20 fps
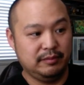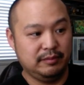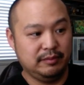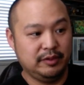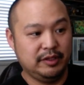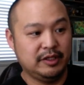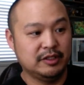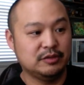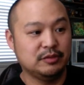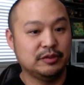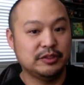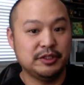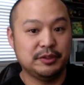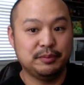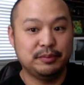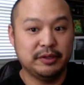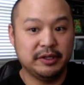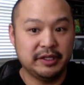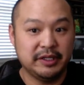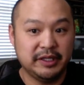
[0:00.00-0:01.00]
because once you
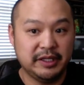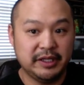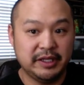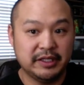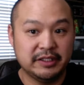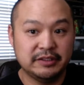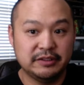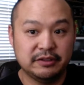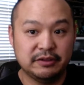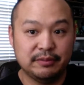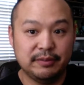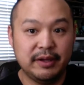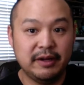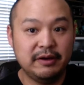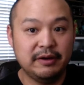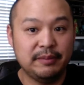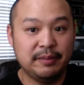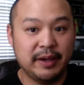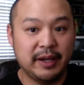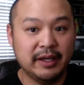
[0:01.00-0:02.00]
put in the external
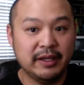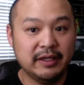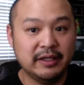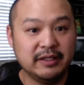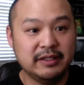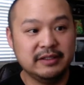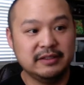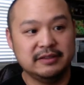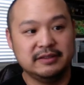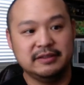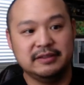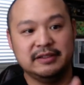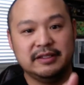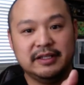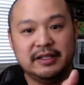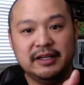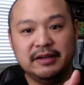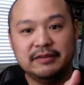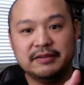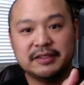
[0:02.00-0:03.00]
battery pack, it
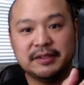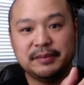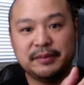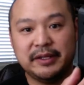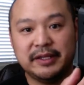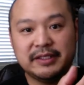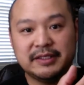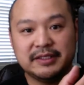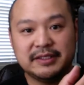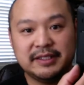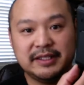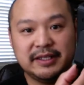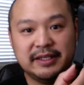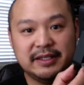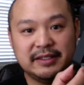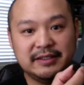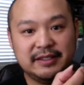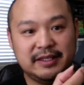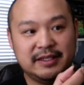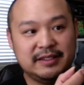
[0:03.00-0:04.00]
covers up the existing
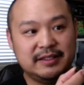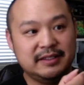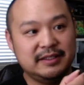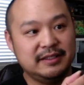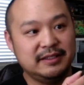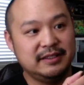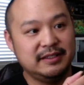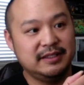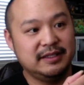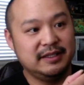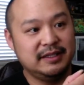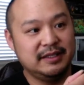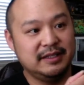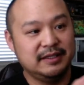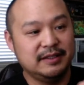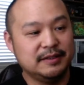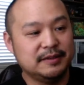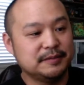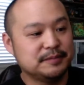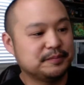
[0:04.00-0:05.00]
kickstand.
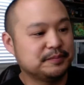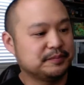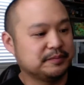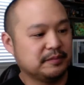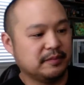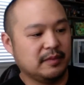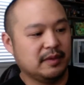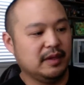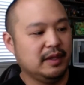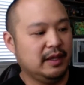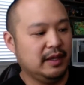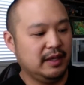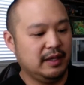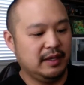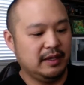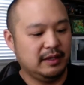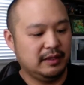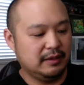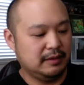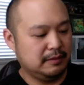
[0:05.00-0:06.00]

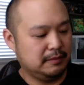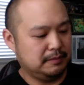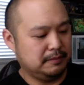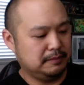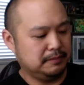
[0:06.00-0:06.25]
And